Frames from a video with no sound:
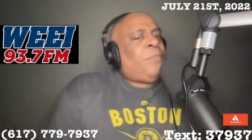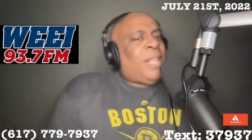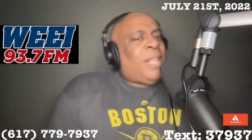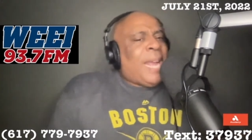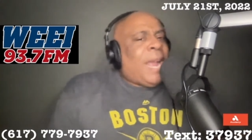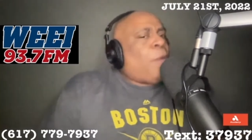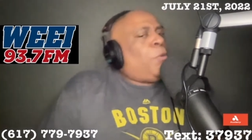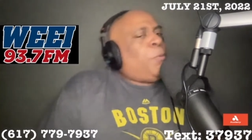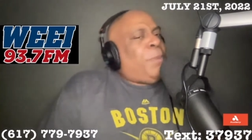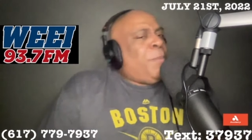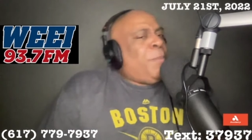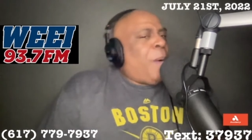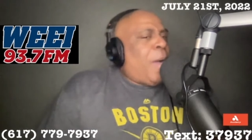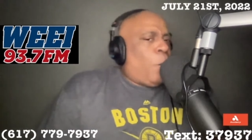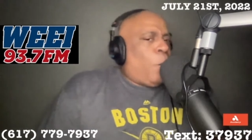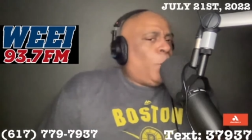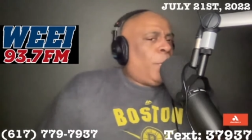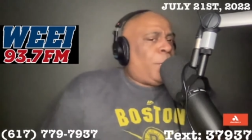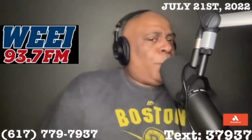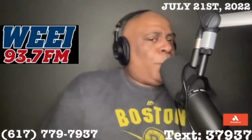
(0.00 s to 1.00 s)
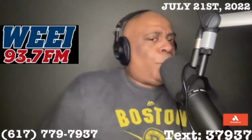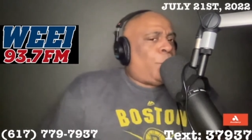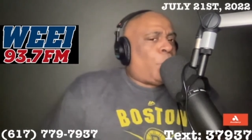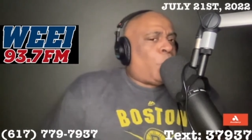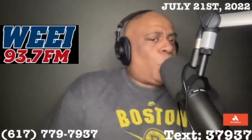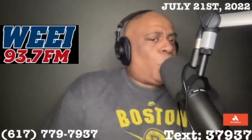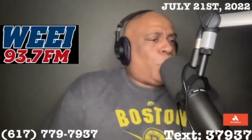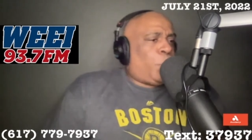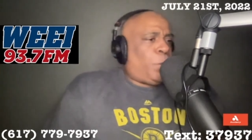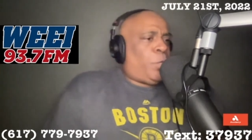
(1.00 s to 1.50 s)
That would be my only
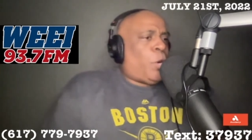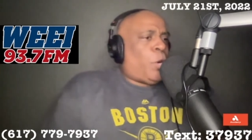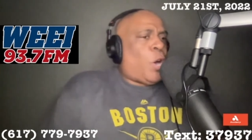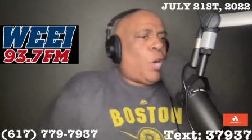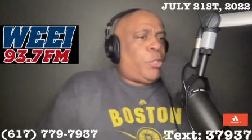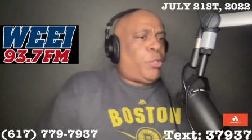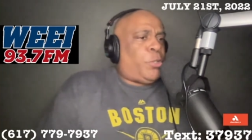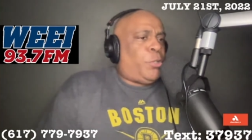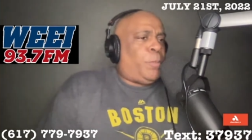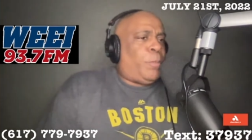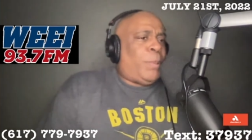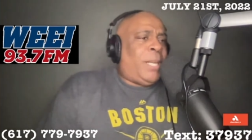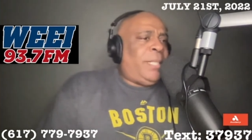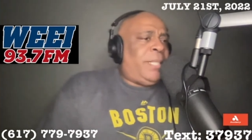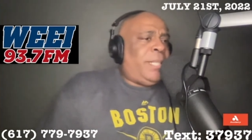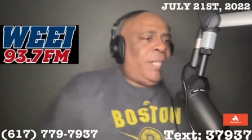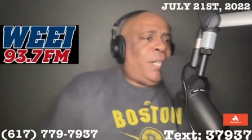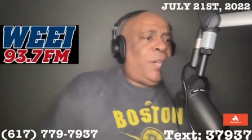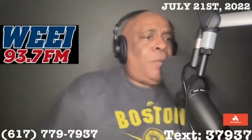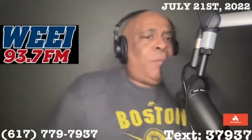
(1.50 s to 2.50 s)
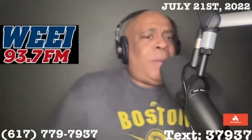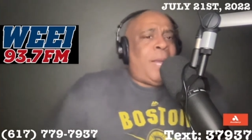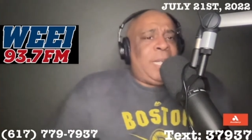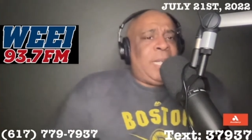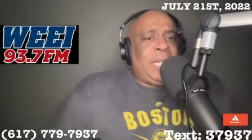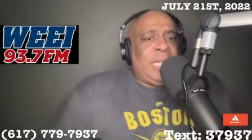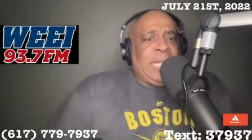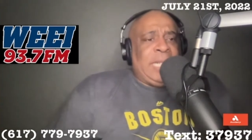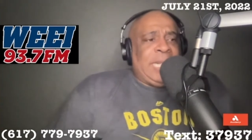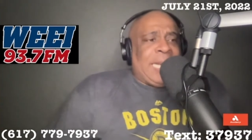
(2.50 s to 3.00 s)
concern with the Chargers. But, my
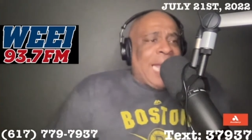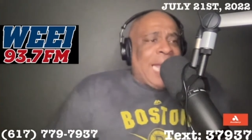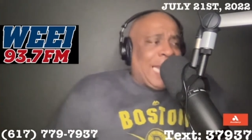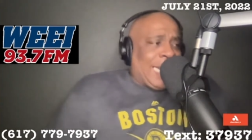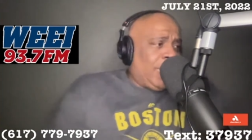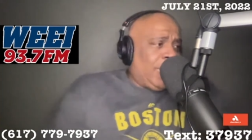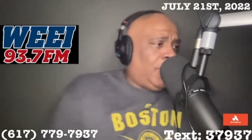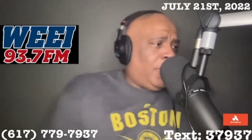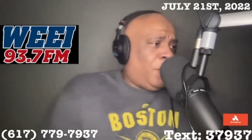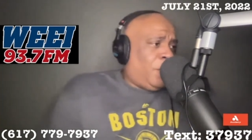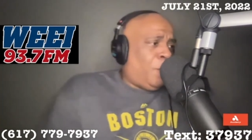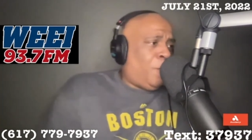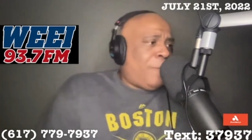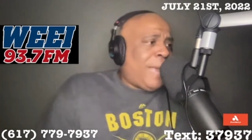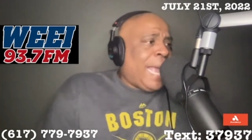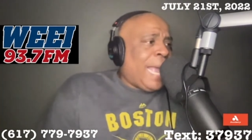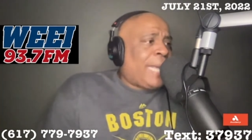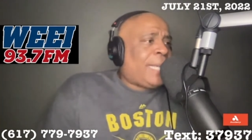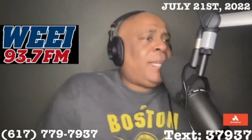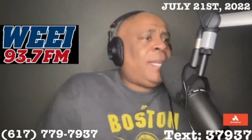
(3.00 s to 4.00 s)
goodness, you got Khalil Mack.